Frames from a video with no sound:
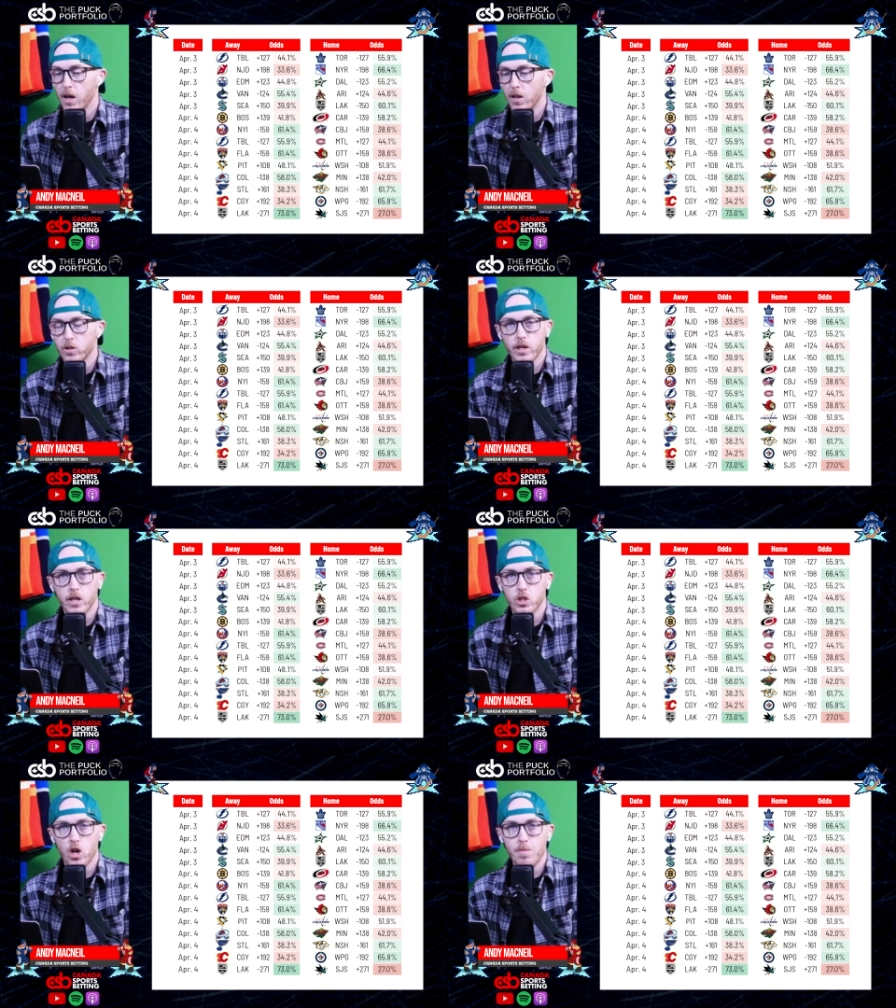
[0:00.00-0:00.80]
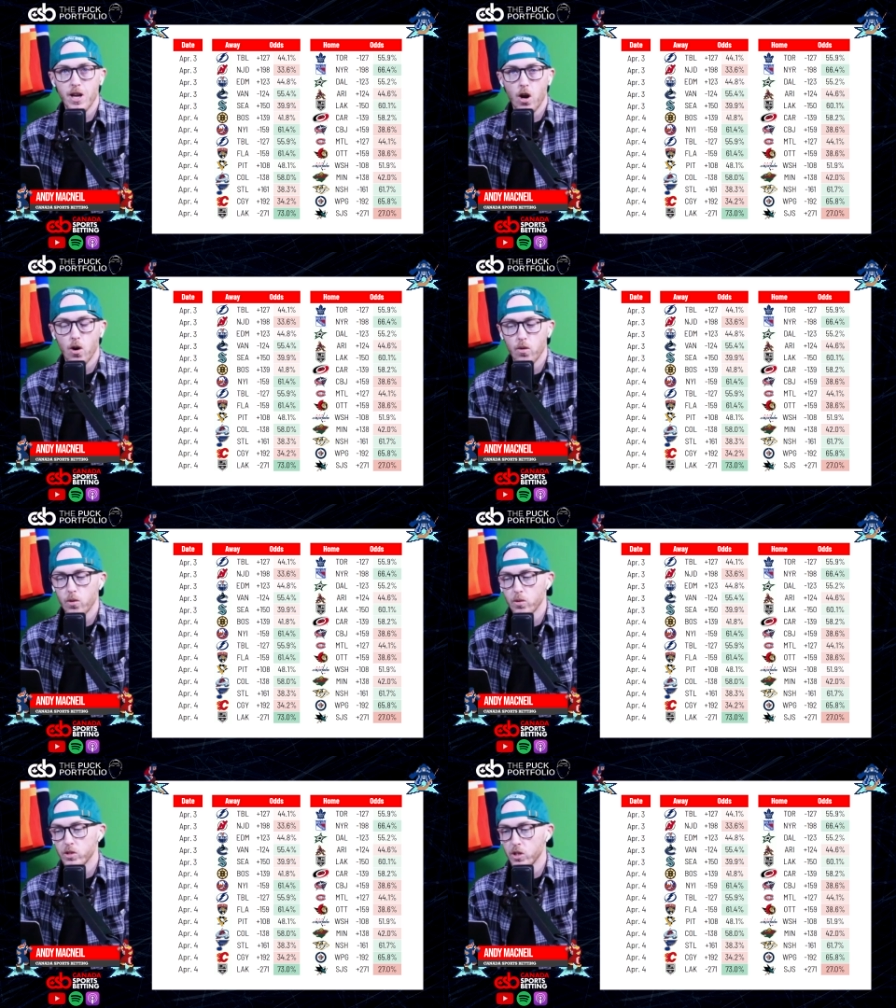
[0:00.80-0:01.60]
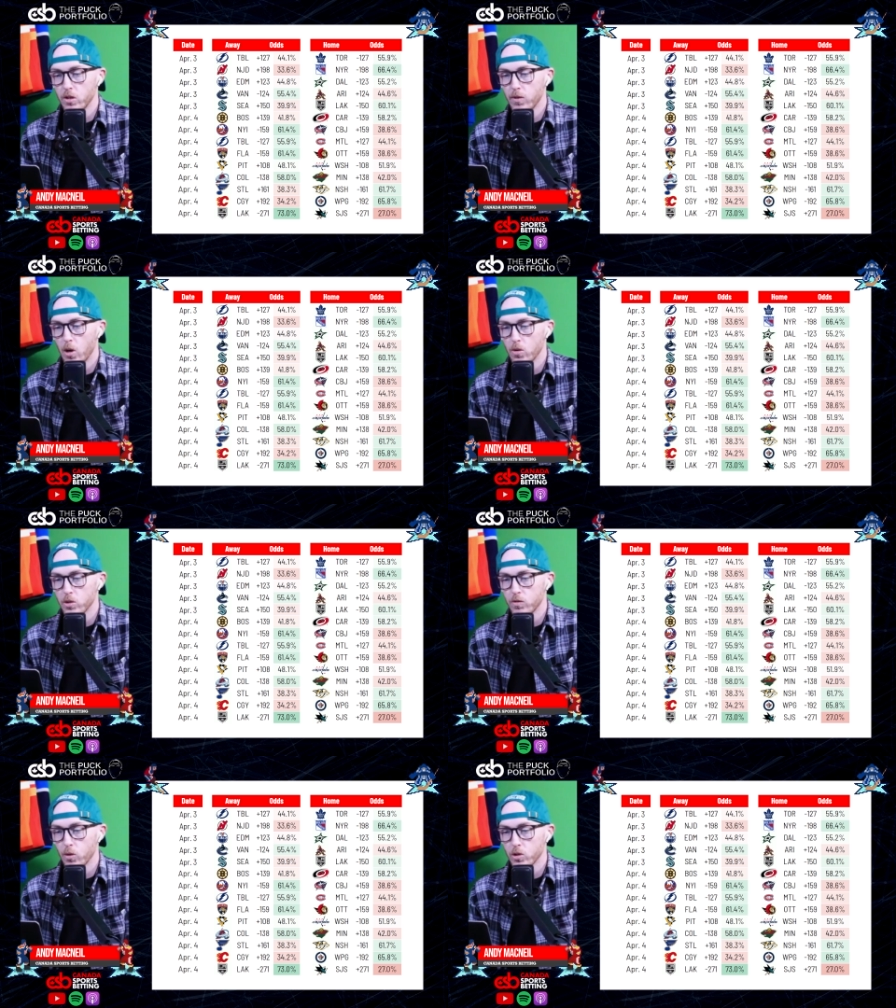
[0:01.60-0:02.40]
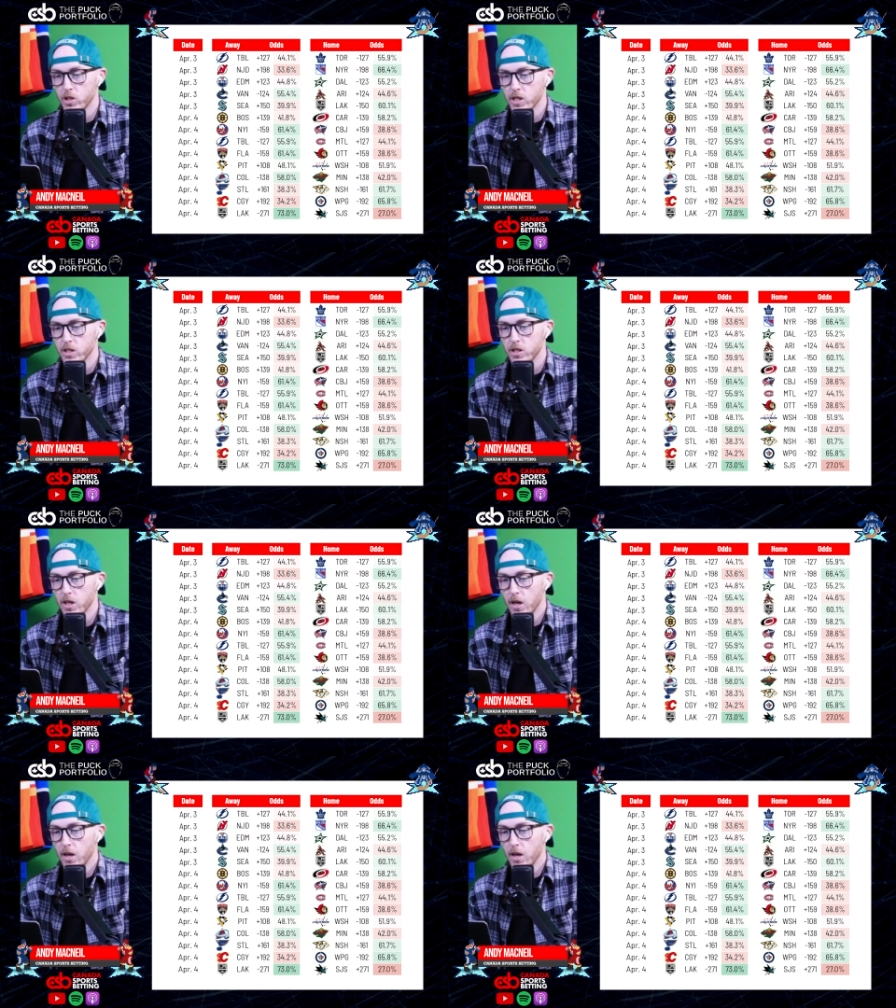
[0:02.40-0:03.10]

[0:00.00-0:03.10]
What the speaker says: Looks like it's going to be Arthur Silvos versus